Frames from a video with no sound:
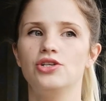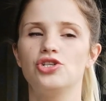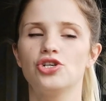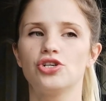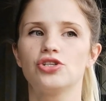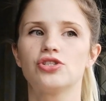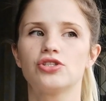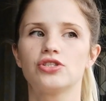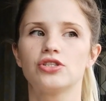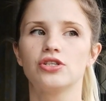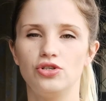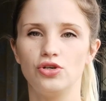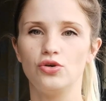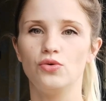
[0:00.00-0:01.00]

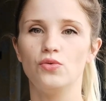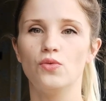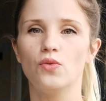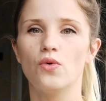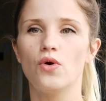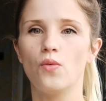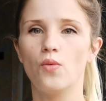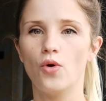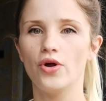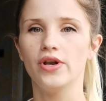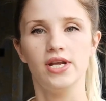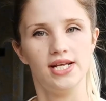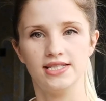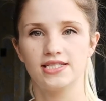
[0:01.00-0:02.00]
Just do
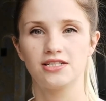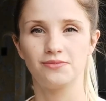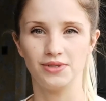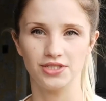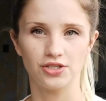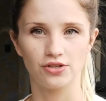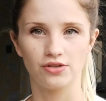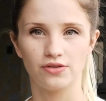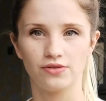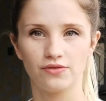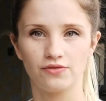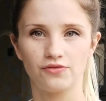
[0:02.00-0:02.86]
what needs to be done